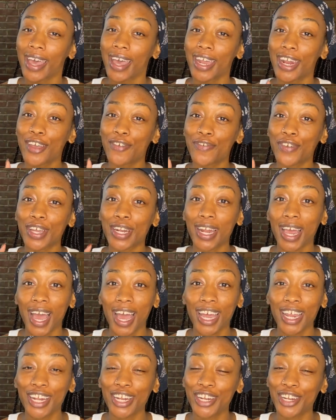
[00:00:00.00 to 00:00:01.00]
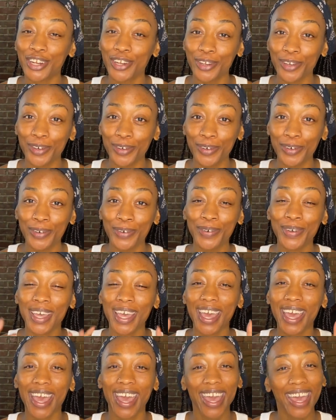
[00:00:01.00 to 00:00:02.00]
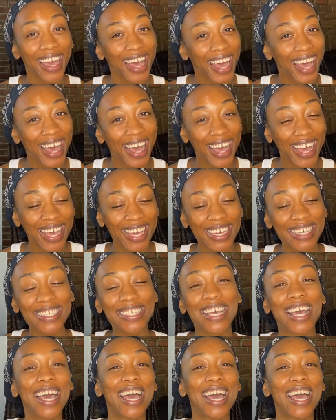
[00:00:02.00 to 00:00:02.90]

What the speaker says: And if you're not new, hey guys.